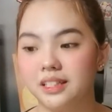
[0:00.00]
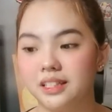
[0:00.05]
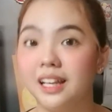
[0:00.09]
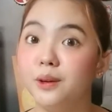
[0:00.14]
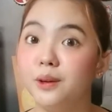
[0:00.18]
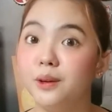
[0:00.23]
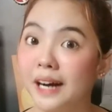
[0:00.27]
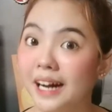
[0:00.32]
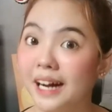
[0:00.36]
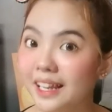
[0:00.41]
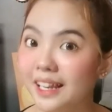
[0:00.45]

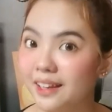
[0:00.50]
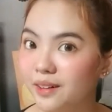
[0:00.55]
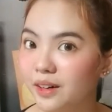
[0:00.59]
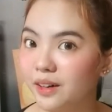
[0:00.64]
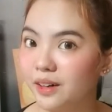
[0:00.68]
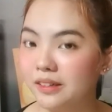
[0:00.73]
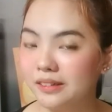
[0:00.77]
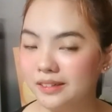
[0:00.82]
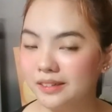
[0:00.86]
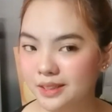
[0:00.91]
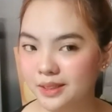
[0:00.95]

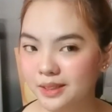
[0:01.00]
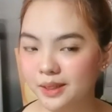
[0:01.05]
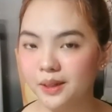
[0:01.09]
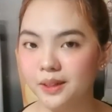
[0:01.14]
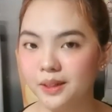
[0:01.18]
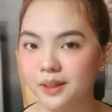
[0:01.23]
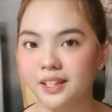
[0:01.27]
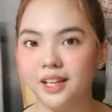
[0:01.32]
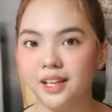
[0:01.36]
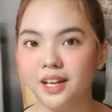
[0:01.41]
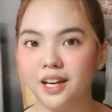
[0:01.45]
Halo-halo.
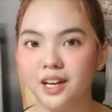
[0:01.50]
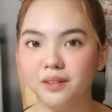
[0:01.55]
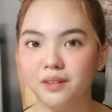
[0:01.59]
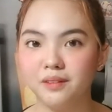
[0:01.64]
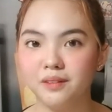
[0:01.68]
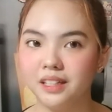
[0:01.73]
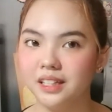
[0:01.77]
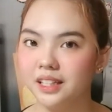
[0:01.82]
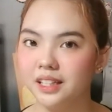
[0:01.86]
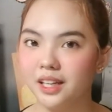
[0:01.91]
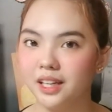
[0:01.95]
So they are
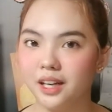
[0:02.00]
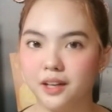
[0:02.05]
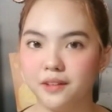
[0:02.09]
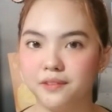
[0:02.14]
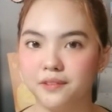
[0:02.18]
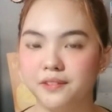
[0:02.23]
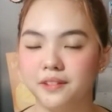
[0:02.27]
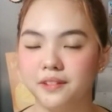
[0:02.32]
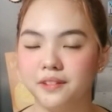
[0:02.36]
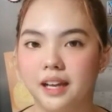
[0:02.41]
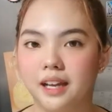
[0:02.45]
really
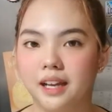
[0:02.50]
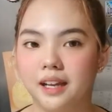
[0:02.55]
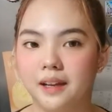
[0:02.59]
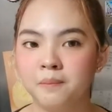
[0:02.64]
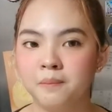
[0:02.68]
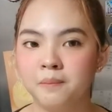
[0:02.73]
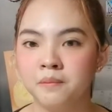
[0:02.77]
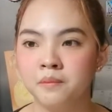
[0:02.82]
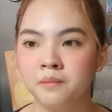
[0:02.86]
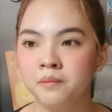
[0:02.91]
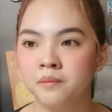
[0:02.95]
offering